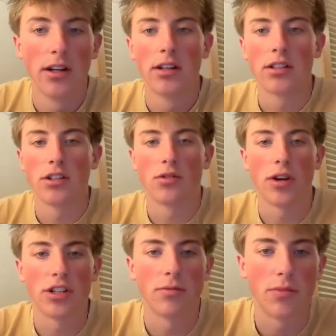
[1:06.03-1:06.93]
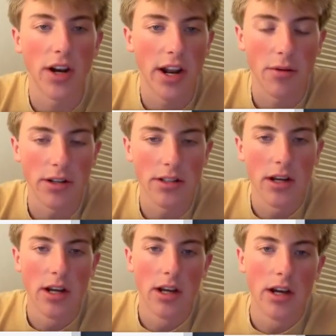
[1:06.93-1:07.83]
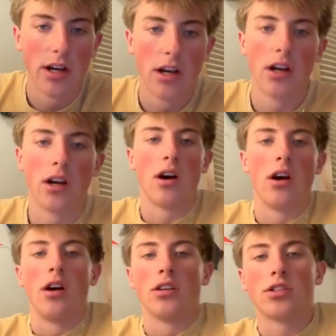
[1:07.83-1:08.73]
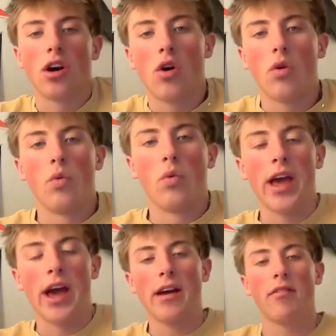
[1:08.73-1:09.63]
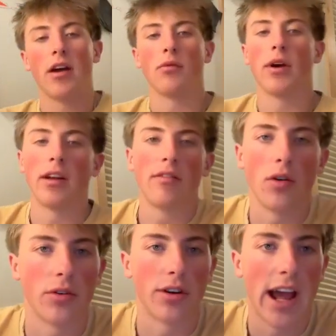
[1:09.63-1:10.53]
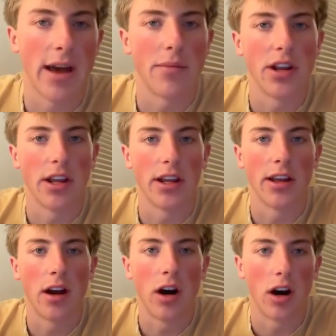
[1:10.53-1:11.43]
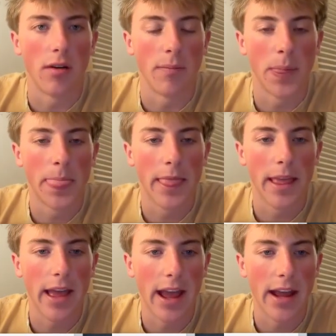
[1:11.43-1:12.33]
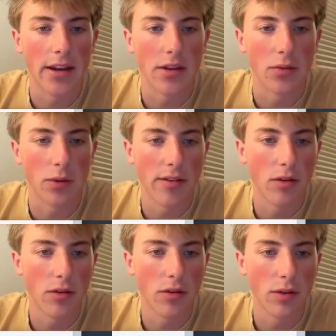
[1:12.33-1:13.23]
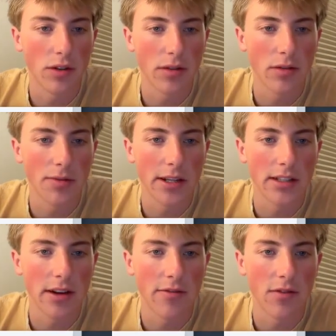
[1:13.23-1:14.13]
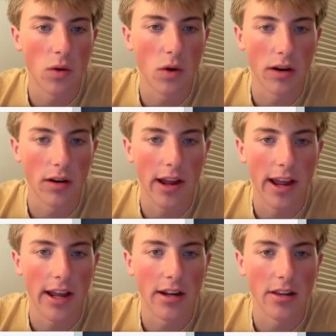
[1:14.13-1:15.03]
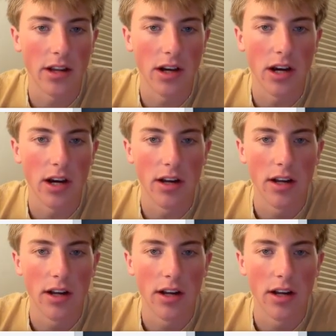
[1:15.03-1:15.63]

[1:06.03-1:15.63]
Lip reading: situation. But anyways, so we have that red folder happening. And the red folder when Trump speaks is at 4, and the